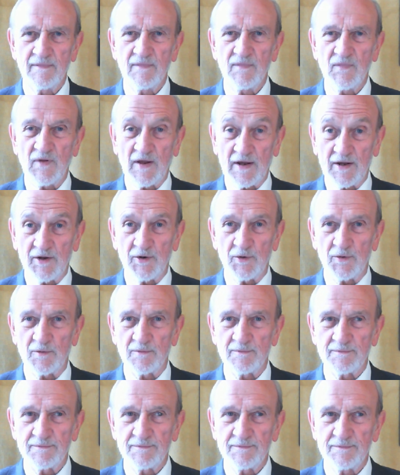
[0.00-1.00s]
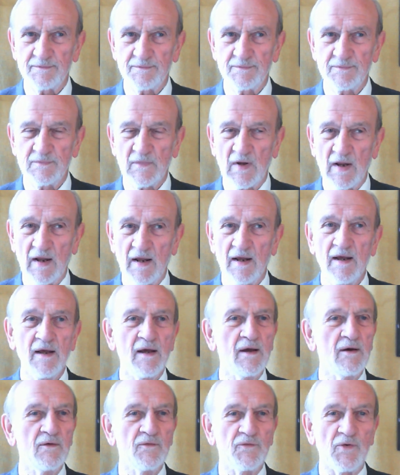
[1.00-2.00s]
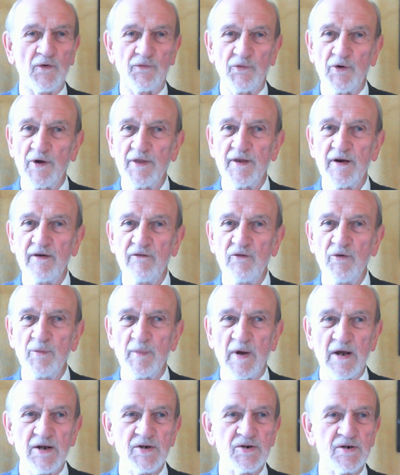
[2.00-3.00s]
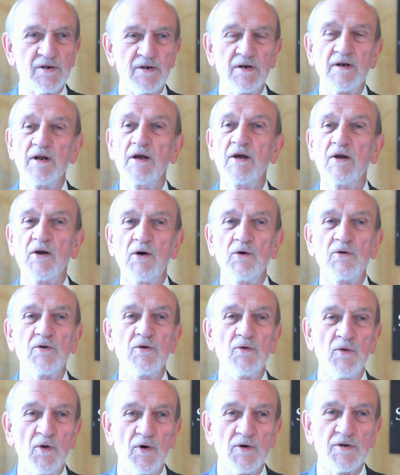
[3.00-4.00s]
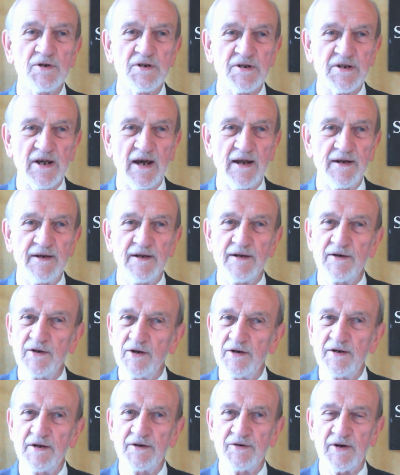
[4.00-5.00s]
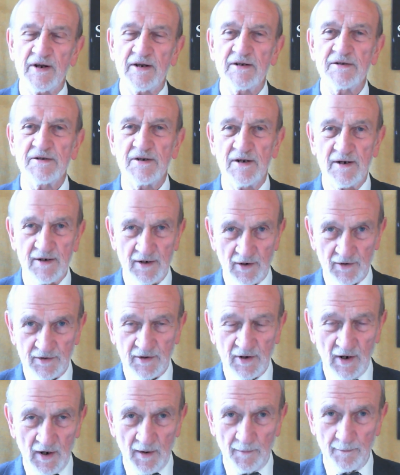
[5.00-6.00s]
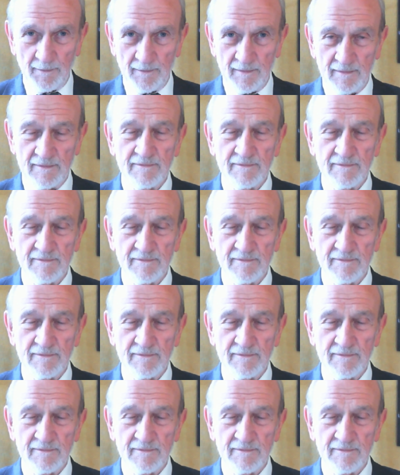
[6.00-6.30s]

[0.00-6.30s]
Thank you. For further information, go to lawsocietydirtytricks.com.